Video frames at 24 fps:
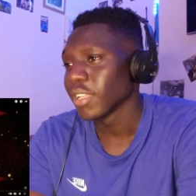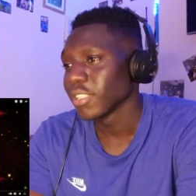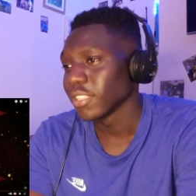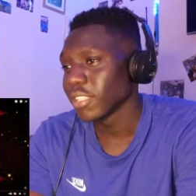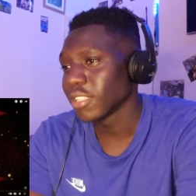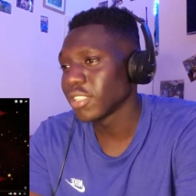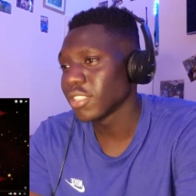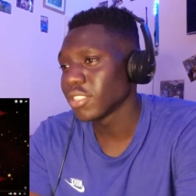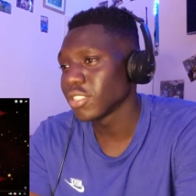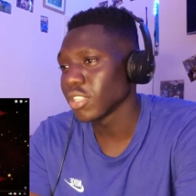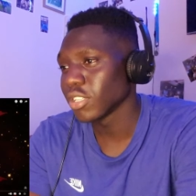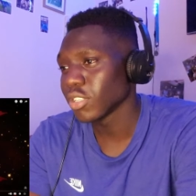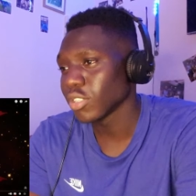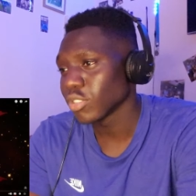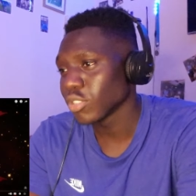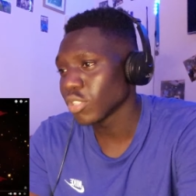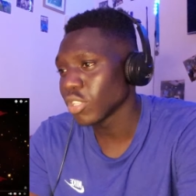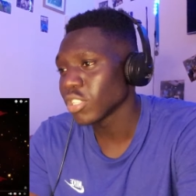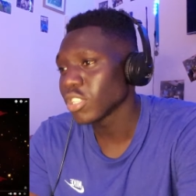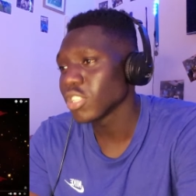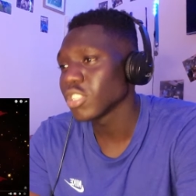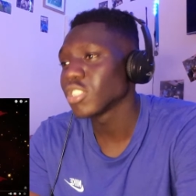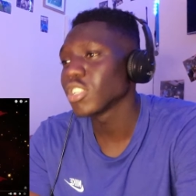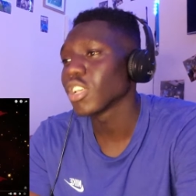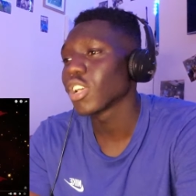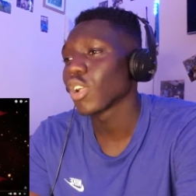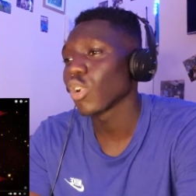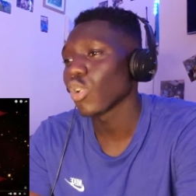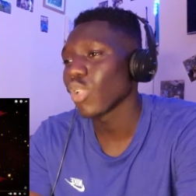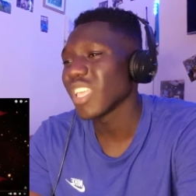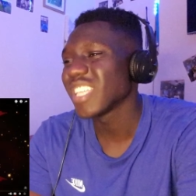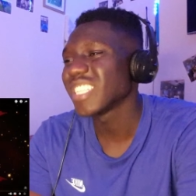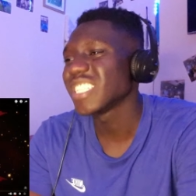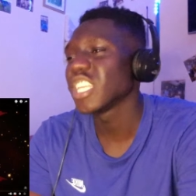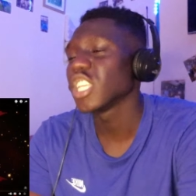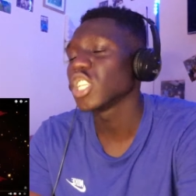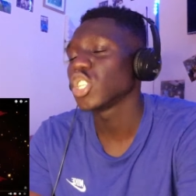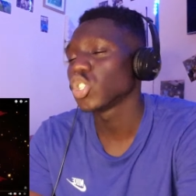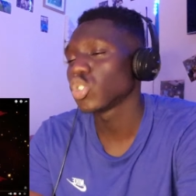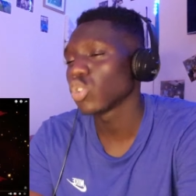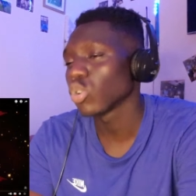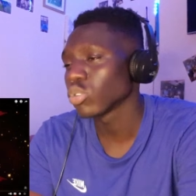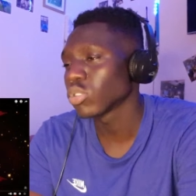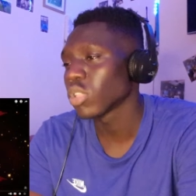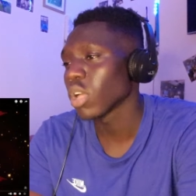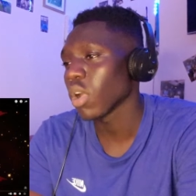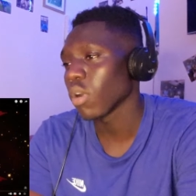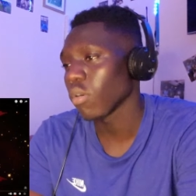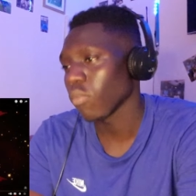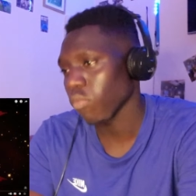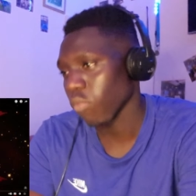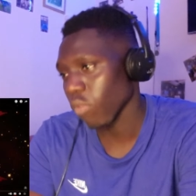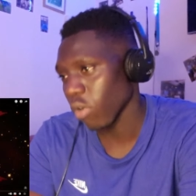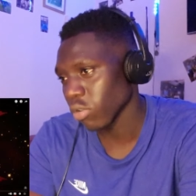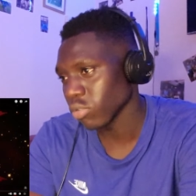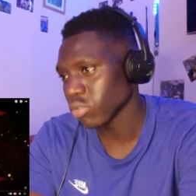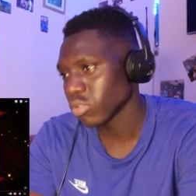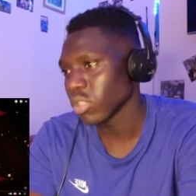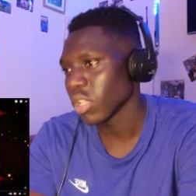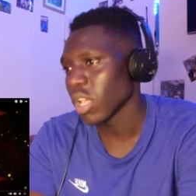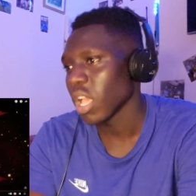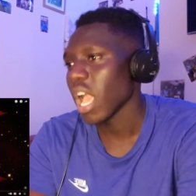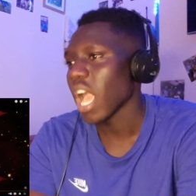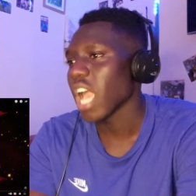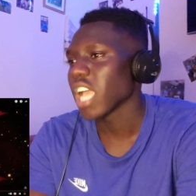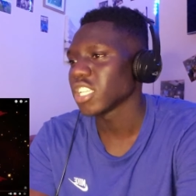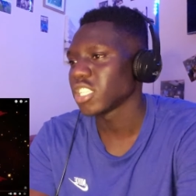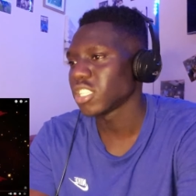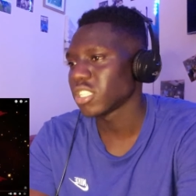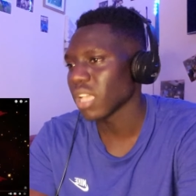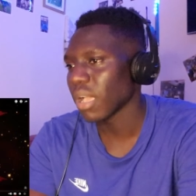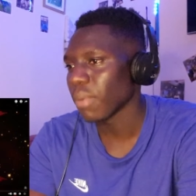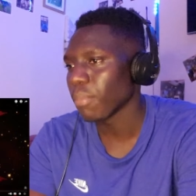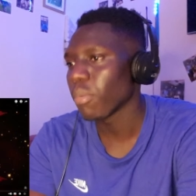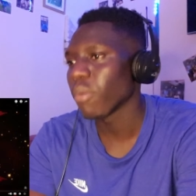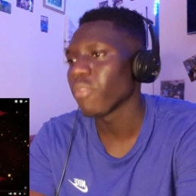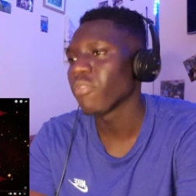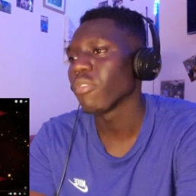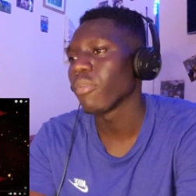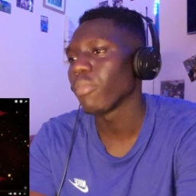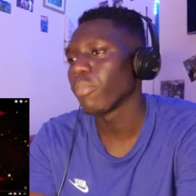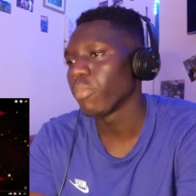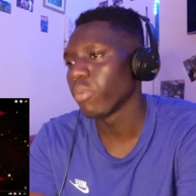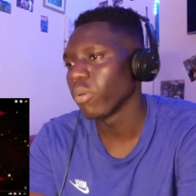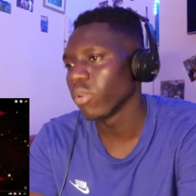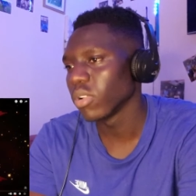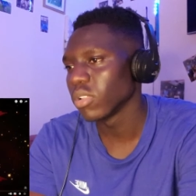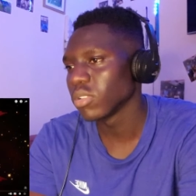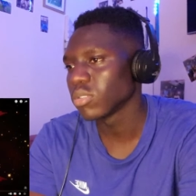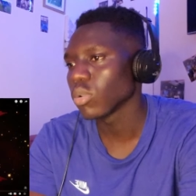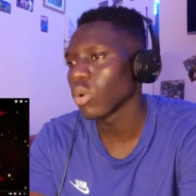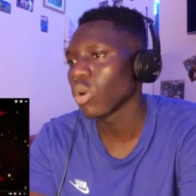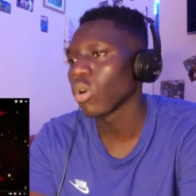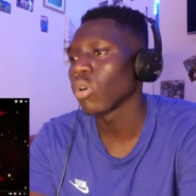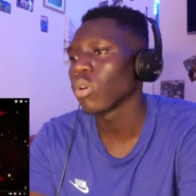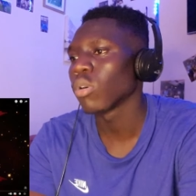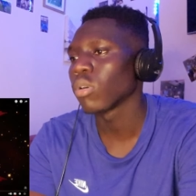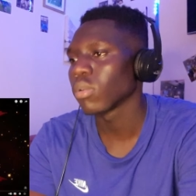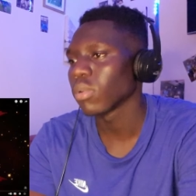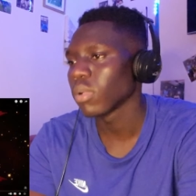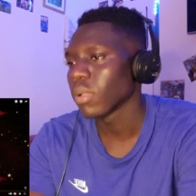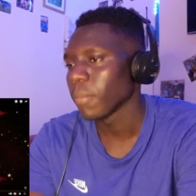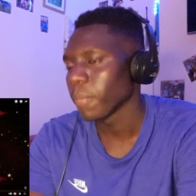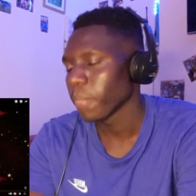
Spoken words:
This is the craziest shit that I wrote. A shampoo of a bullet or